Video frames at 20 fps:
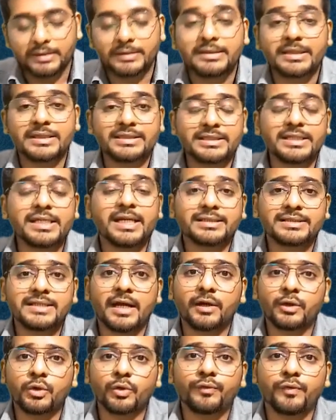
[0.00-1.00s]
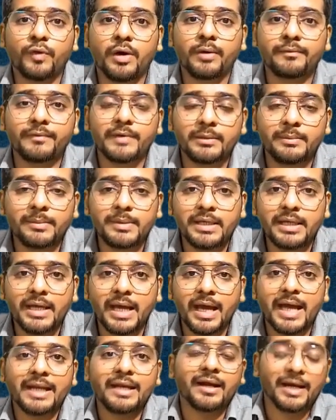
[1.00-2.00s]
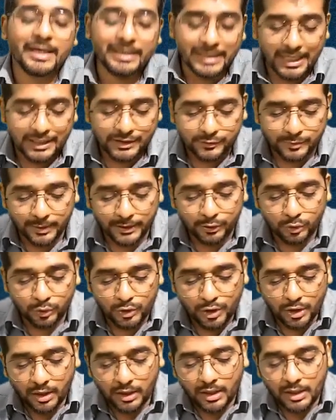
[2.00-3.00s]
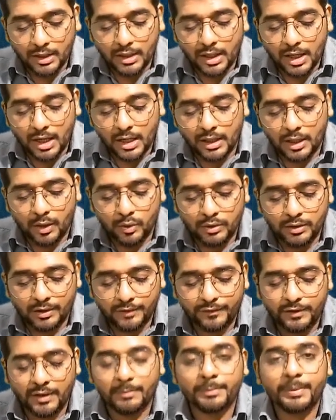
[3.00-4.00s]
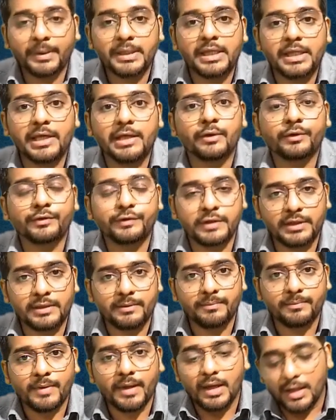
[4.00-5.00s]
The CSR2 form will be an attachment to your account of company AOC.